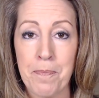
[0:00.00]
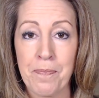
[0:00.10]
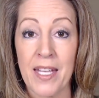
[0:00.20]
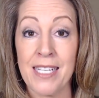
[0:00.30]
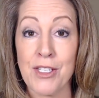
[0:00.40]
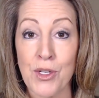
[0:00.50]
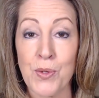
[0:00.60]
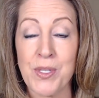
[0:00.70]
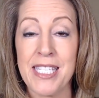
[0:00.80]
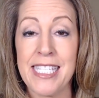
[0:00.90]
And so
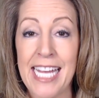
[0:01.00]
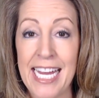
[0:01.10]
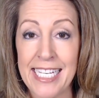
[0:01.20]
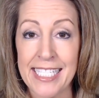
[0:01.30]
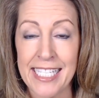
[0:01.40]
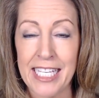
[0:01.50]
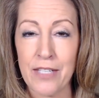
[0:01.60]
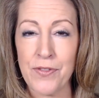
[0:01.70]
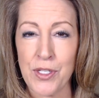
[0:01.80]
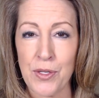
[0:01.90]
Satan
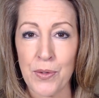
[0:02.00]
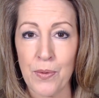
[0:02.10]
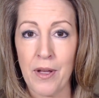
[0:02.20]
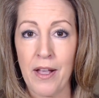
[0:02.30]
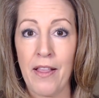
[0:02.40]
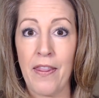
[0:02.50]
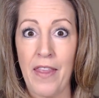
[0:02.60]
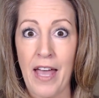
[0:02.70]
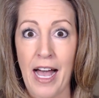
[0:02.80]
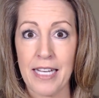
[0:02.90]
gives you
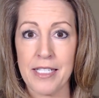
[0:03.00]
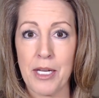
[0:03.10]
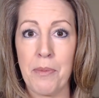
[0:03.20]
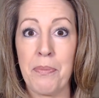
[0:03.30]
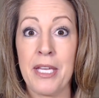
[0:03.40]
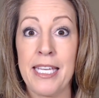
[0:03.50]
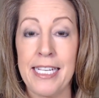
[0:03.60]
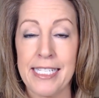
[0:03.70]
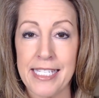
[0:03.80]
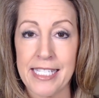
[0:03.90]
that
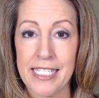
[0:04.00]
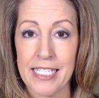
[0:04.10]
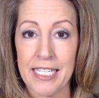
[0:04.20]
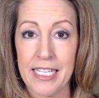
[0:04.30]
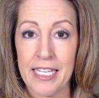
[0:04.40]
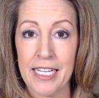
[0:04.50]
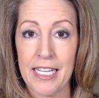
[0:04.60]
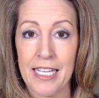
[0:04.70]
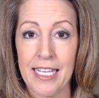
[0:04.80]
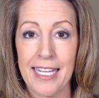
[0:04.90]
peace.
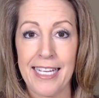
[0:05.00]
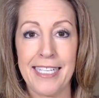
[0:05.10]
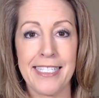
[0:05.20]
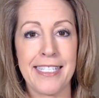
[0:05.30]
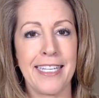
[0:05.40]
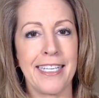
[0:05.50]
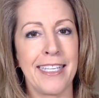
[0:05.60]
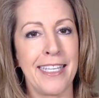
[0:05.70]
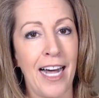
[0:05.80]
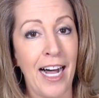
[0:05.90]
It's
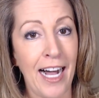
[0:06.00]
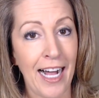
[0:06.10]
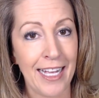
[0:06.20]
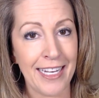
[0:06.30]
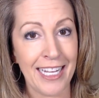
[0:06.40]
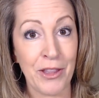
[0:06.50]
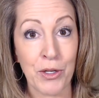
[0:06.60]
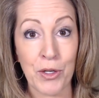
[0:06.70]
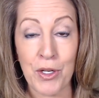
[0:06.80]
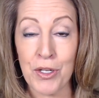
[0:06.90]
God and the
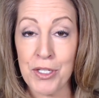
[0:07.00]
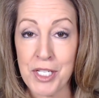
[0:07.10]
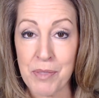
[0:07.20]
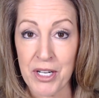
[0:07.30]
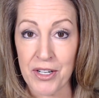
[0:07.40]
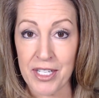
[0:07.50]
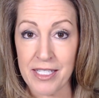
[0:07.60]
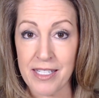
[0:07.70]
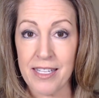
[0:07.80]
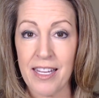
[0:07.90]
good
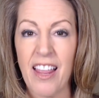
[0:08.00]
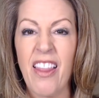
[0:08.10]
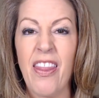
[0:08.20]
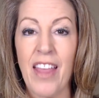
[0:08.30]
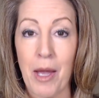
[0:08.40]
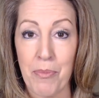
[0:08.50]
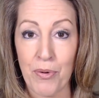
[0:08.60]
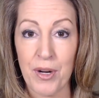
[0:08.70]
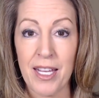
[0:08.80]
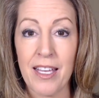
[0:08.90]
spirits that
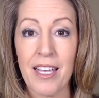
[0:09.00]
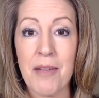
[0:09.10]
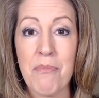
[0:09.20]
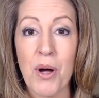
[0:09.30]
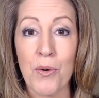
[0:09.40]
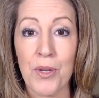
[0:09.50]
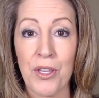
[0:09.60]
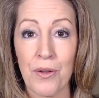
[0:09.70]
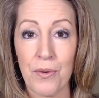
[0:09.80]
prick and poke you.